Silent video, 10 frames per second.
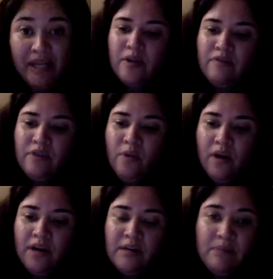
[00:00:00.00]
And so if
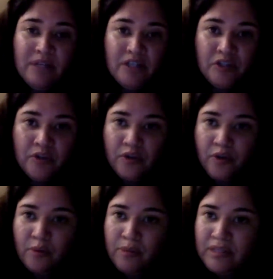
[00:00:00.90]
you are an
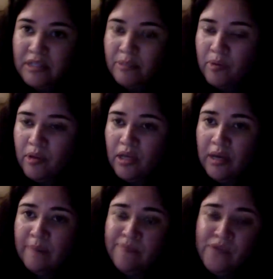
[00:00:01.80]
administrator, a principal,
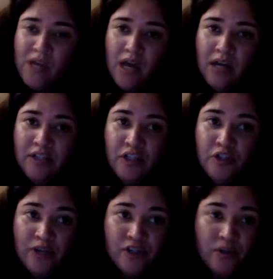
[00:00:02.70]
an
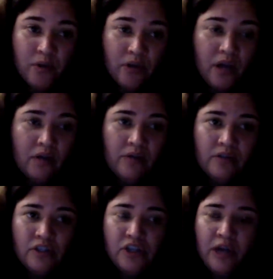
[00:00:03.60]
instructional
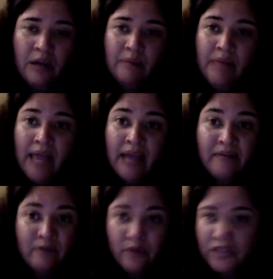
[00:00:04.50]
coach, and
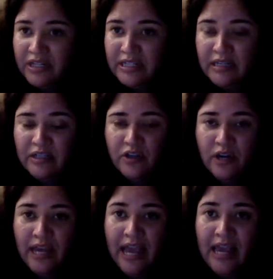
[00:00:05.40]
of course a teacher,
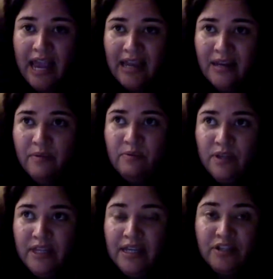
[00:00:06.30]
anyone
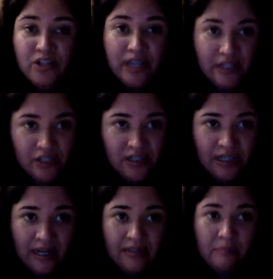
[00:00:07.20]
really in education that
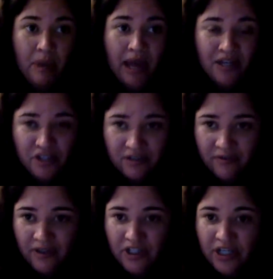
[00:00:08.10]
has a passion for
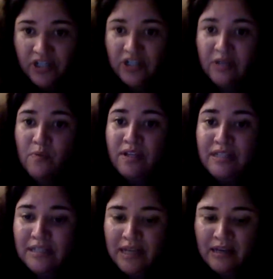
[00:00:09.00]
education and wants
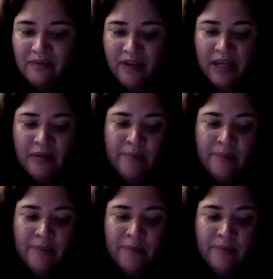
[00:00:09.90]
to innovate